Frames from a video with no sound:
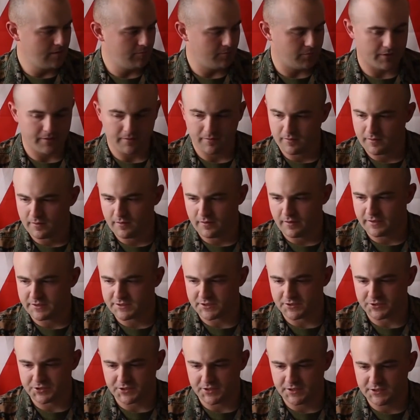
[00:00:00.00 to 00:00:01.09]
But it's
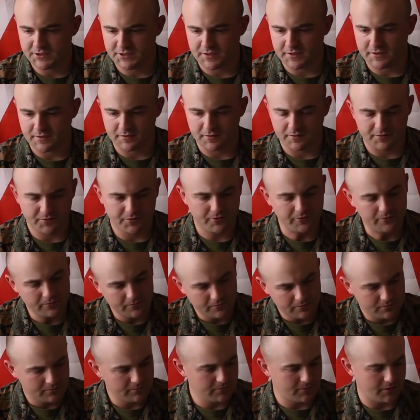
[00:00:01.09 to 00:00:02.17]
such an easy thing to do
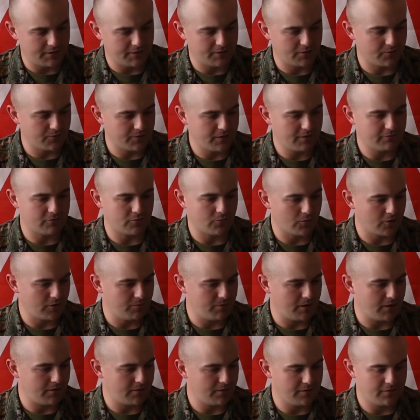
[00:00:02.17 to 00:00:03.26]
that you don't really have to worry
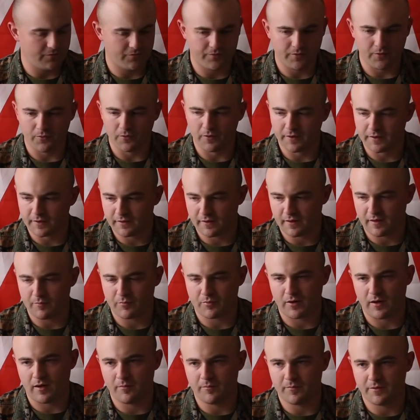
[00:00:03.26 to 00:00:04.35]
about it. If you're running into that
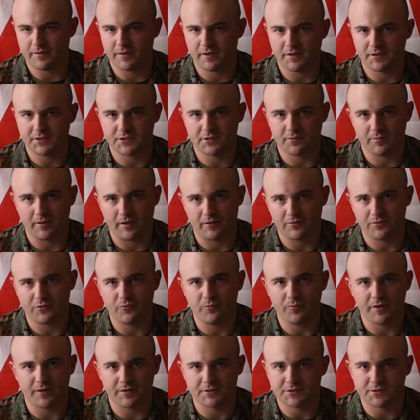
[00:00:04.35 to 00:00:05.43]
problem, it takes you about two
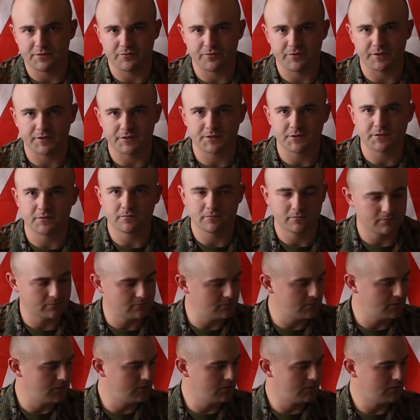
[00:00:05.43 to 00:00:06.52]
minutes to fix.
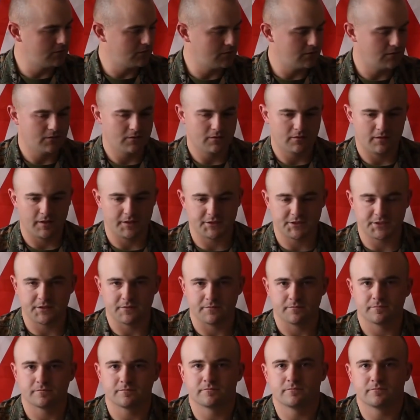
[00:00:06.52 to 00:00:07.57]
That's it.